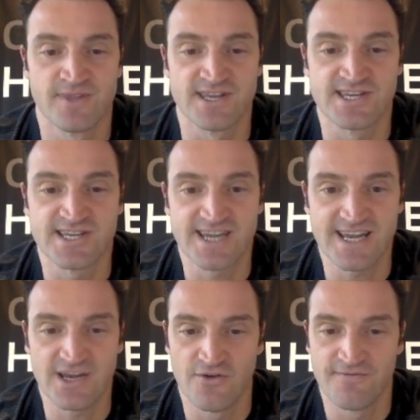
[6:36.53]
the
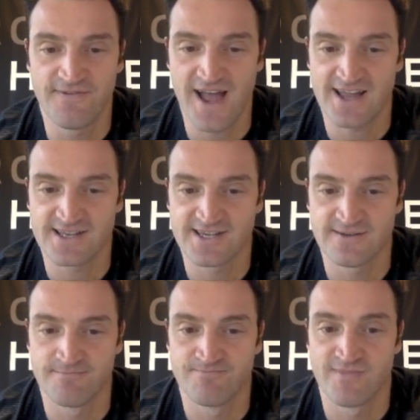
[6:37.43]
skinny on fat,
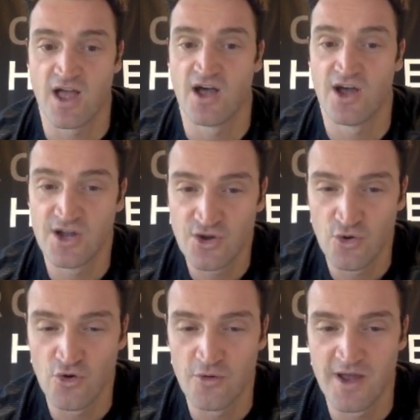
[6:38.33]
hunger
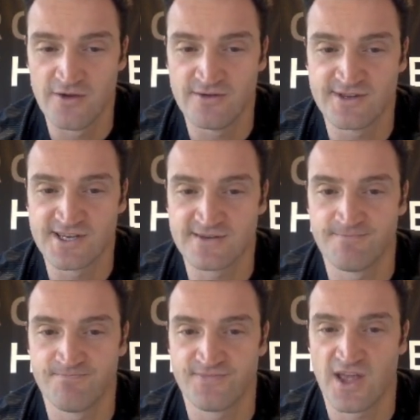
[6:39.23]
hormones,
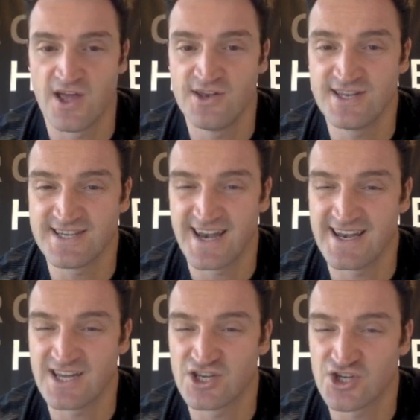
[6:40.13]

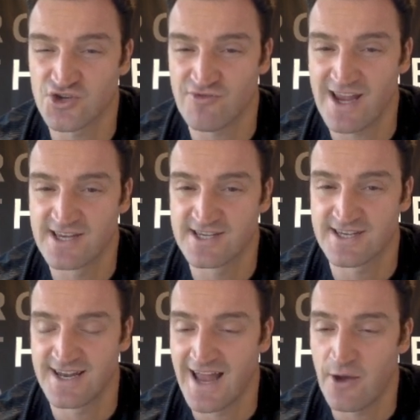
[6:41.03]
understanding
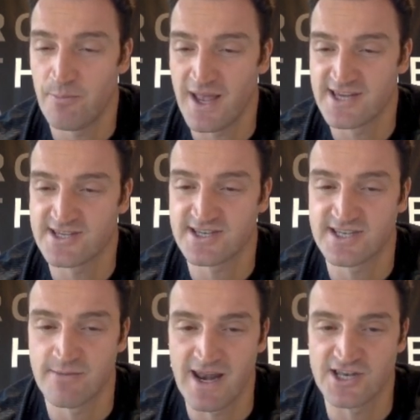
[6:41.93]
stress and how best
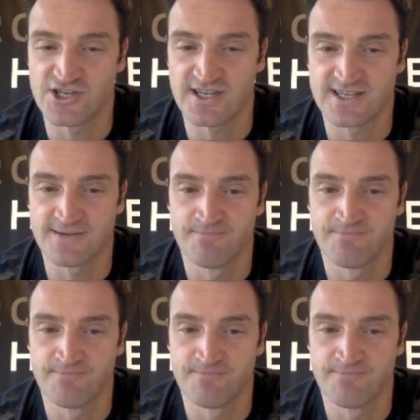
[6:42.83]
to manage it.